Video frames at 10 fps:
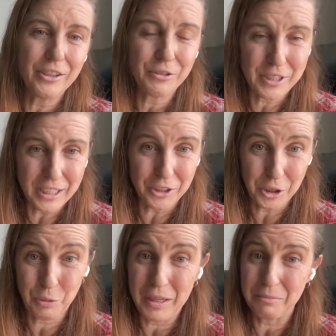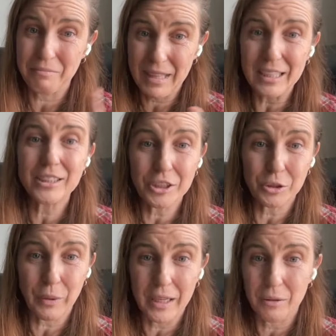you sink or swim. That's just
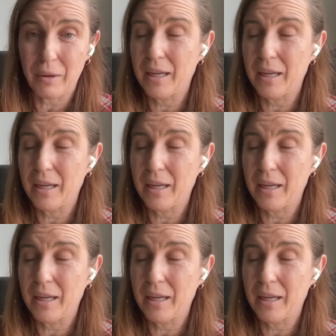the way it